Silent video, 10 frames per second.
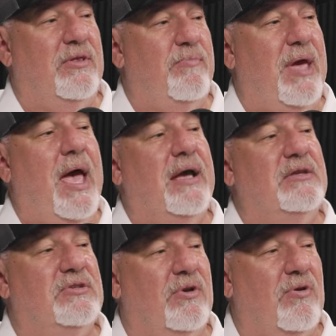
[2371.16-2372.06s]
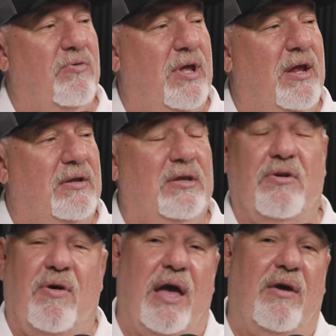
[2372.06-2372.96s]
of the bag zeroed in. You
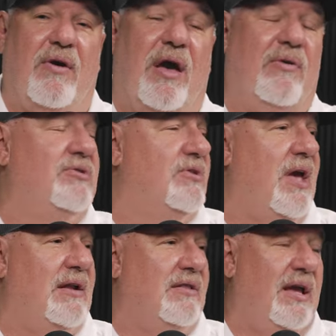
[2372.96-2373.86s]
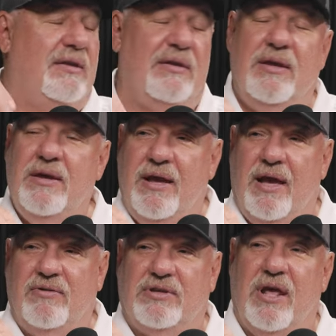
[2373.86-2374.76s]
know, I, I always kind of like
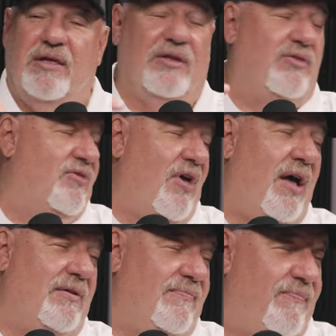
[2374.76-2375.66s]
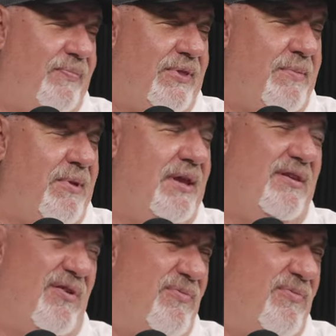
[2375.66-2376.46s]
I always kind of like the thought to me. You